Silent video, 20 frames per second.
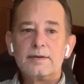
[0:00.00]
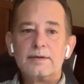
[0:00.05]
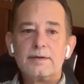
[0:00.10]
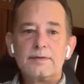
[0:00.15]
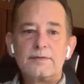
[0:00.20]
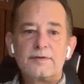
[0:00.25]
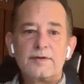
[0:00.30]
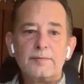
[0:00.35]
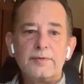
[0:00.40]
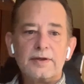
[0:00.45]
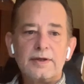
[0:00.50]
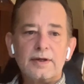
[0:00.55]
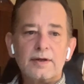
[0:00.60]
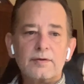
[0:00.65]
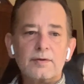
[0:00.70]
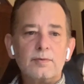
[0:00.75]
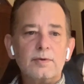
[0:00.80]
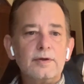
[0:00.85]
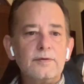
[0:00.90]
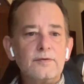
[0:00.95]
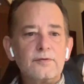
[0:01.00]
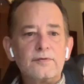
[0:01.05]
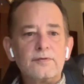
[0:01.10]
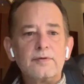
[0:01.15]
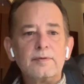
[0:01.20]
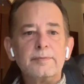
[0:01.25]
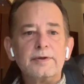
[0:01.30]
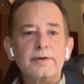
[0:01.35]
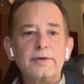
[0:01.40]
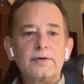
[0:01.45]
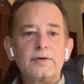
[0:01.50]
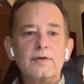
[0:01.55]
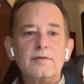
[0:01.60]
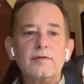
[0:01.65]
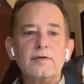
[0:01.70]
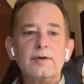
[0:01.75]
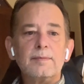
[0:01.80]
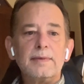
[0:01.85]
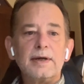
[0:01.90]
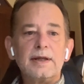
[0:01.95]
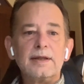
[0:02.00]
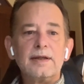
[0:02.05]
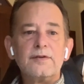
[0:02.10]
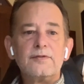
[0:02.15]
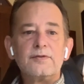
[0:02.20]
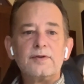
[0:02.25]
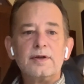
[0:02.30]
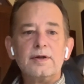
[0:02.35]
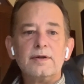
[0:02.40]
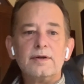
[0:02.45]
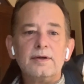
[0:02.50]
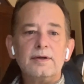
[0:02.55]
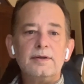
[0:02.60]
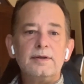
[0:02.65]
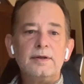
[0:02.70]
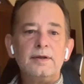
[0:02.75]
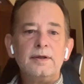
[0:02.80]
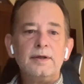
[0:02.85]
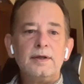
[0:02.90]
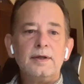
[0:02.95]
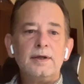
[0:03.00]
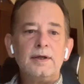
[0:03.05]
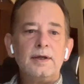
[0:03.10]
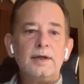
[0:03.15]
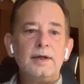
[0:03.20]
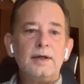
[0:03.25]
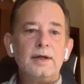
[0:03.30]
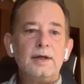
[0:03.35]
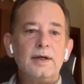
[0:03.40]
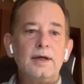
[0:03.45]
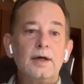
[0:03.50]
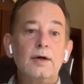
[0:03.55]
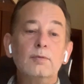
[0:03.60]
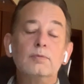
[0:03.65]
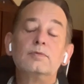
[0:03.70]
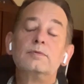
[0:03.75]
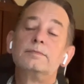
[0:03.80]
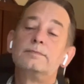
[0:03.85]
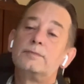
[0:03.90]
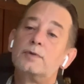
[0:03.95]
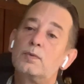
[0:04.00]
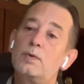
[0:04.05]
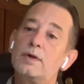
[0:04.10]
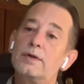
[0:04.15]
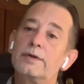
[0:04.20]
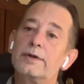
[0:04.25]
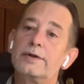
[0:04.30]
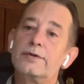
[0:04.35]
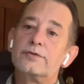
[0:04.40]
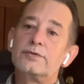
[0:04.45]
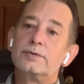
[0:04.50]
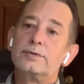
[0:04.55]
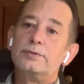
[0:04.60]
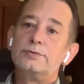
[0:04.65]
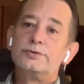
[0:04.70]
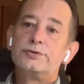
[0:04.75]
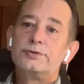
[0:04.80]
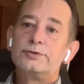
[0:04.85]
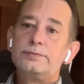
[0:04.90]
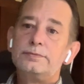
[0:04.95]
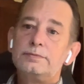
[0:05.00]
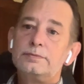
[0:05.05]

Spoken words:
Some of the other ones, let me look over at my list here. Oh, quality controls.